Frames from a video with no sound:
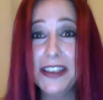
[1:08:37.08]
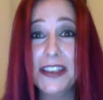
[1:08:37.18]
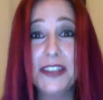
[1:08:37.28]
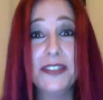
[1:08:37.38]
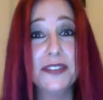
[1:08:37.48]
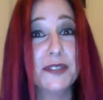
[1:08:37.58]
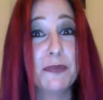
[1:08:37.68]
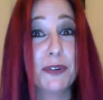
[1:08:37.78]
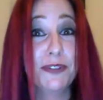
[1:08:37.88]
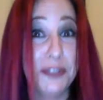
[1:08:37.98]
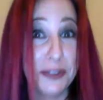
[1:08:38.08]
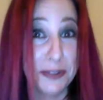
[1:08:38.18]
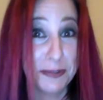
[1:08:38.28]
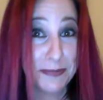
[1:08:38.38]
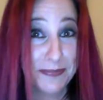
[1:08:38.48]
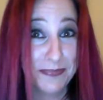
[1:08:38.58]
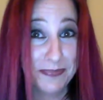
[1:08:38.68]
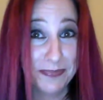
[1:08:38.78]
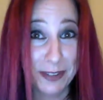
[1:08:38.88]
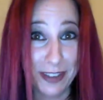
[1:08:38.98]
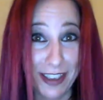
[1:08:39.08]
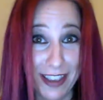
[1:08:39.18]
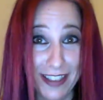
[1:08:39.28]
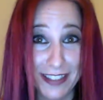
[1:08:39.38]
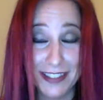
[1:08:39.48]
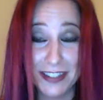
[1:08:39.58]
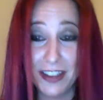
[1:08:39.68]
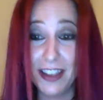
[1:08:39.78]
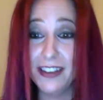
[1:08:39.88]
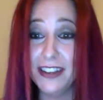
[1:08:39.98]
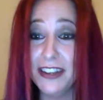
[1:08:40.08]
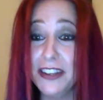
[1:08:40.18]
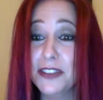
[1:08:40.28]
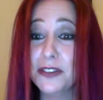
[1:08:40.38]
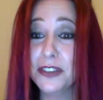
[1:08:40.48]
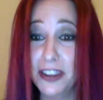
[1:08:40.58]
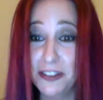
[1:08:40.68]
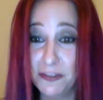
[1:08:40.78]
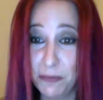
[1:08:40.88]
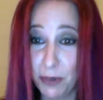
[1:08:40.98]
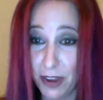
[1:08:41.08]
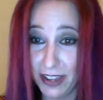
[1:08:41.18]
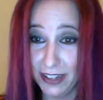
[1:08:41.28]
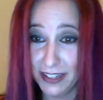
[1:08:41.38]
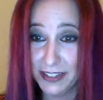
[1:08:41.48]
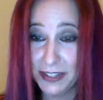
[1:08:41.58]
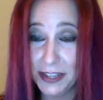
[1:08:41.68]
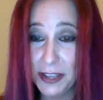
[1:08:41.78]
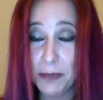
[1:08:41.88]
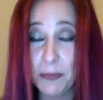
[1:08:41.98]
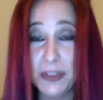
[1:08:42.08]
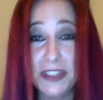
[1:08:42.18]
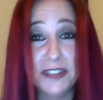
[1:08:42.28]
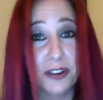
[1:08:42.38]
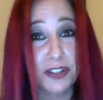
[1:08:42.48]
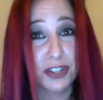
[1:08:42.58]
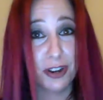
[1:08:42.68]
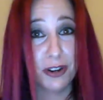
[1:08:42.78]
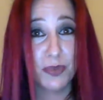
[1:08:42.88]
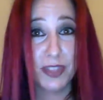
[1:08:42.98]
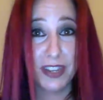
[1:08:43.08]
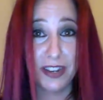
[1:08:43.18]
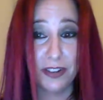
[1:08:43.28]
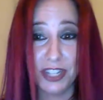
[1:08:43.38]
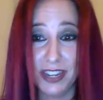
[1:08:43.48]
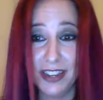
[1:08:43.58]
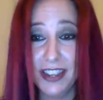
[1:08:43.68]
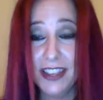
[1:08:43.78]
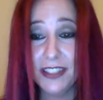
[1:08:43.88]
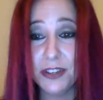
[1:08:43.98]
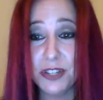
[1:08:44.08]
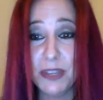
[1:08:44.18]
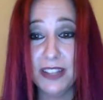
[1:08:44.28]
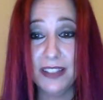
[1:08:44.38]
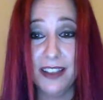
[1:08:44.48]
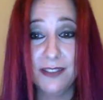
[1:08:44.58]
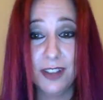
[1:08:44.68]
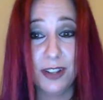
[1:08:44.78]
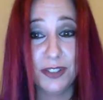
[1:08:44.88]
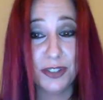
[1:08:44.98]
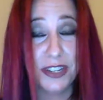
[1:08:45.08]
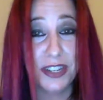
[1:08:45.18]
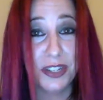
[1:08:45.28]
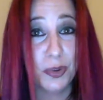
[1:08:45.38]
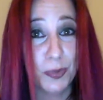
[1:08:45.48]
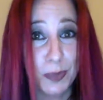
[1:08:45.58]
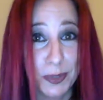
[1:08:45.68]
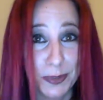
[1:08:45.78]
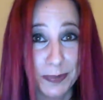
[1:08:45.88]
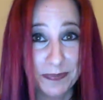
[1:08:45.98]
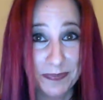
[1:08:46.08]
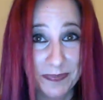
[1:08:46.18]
This is perfume, okay? This is not any other kind of product. But these are charged with an energy. There should be a love altar in your room.